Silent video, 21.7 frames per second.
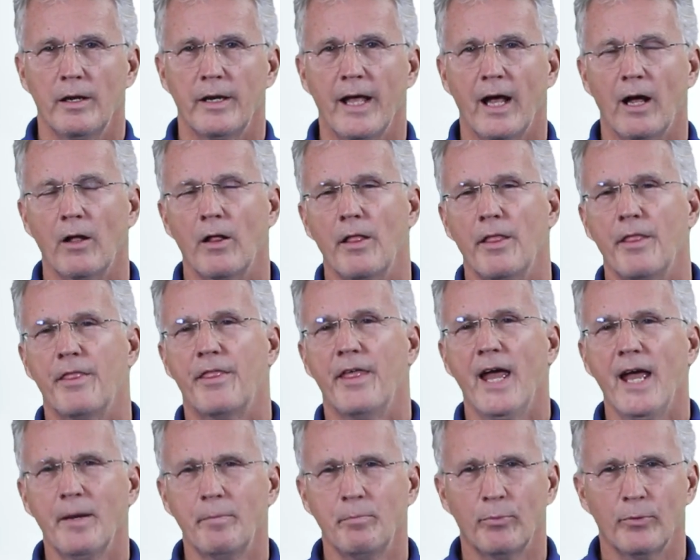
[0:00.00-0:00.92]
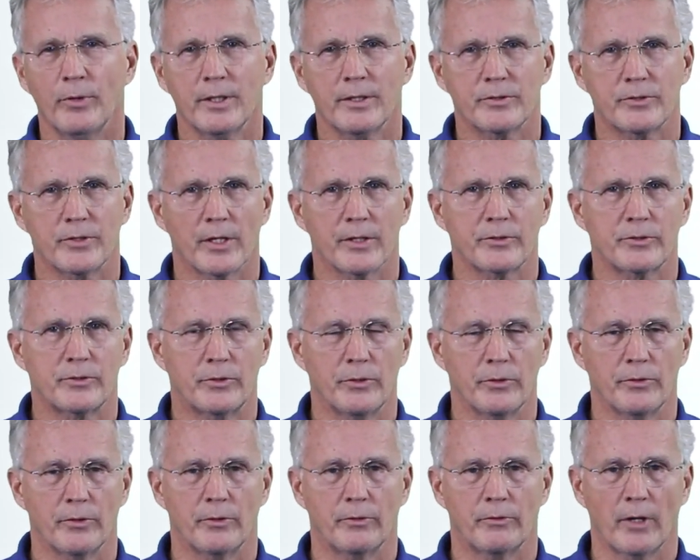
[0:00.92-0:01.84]
Now that brings us
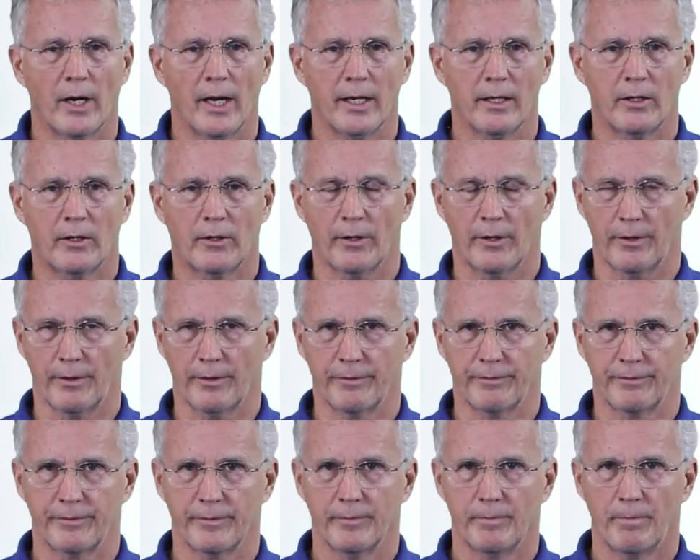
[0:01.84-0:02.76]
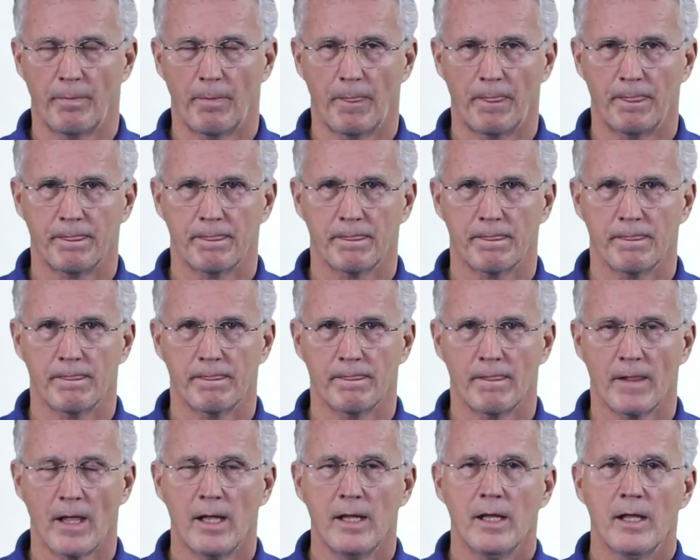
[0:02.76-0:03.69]
to the drag curve.
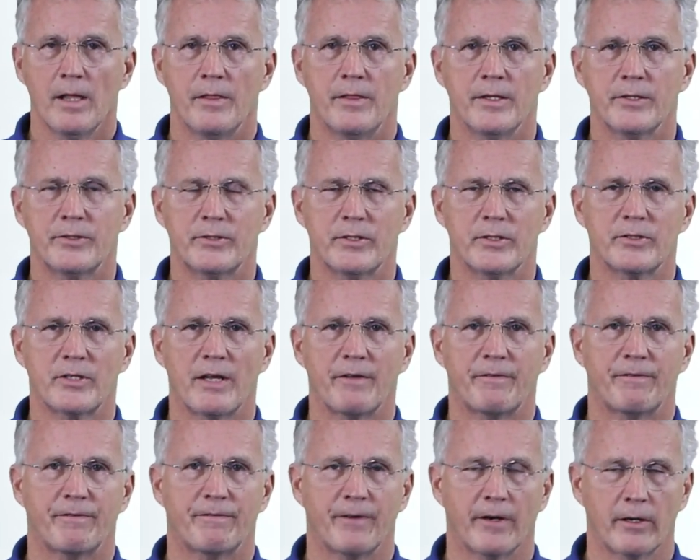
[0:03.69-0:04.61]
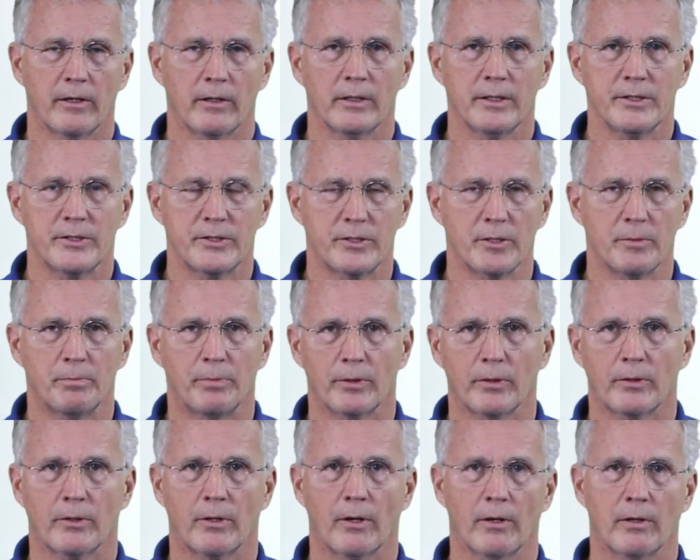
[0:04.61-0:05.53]
This is a fairly
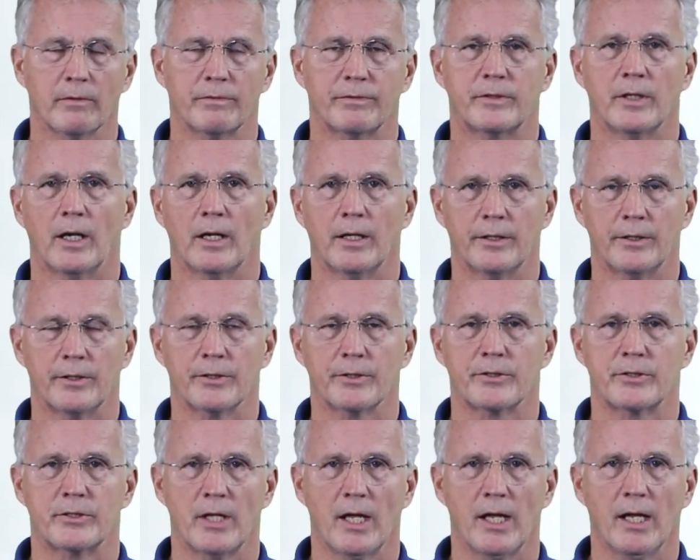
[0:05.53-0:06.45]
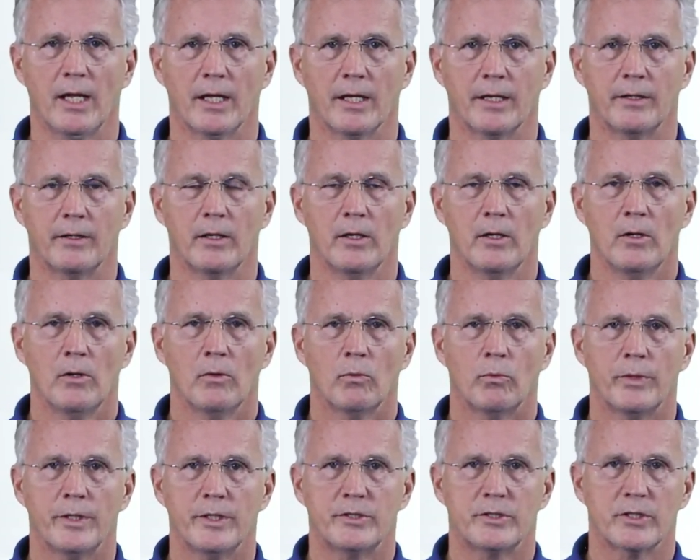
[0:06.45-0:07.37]
simple curve to understand.
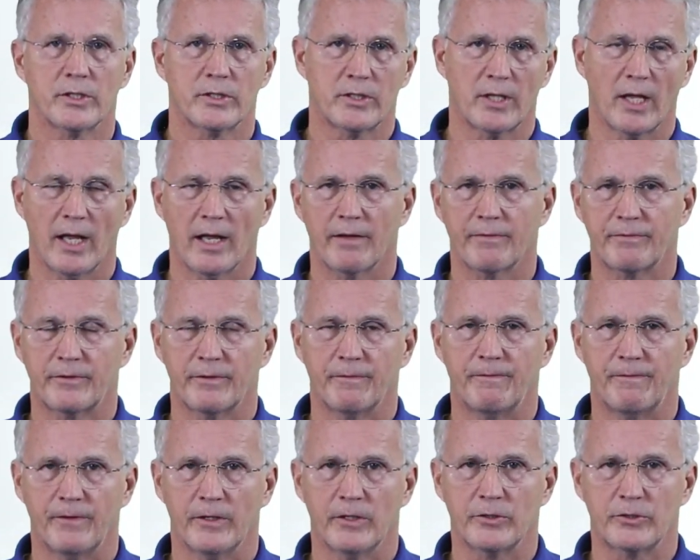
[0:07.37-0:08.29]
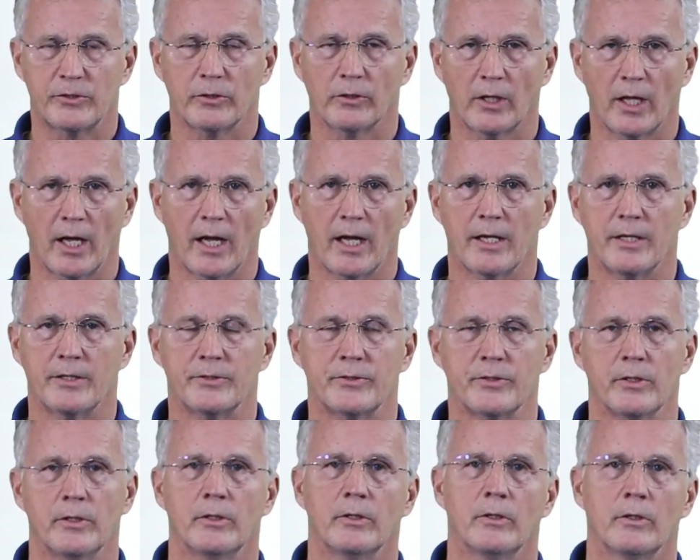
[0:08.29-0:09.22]
We just have to
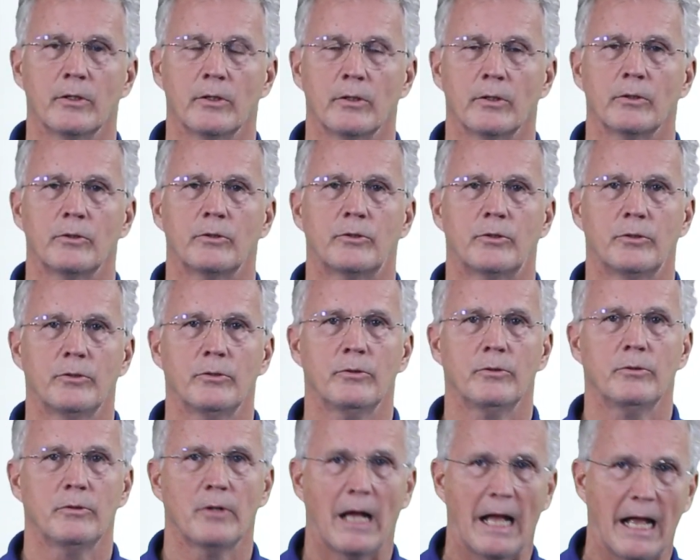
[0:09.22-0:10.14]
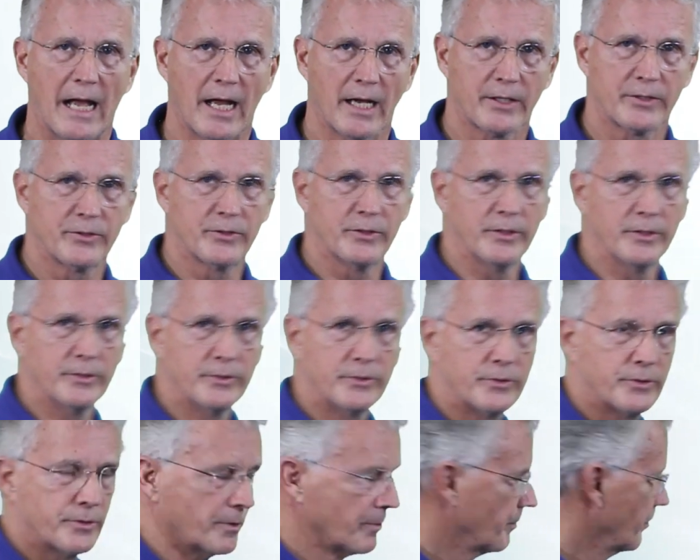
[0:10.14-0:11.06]
visualize two
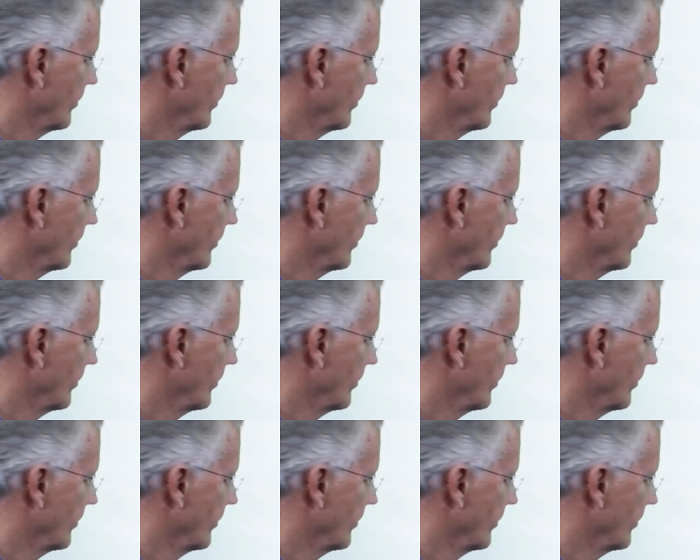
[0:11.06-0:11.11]
axes.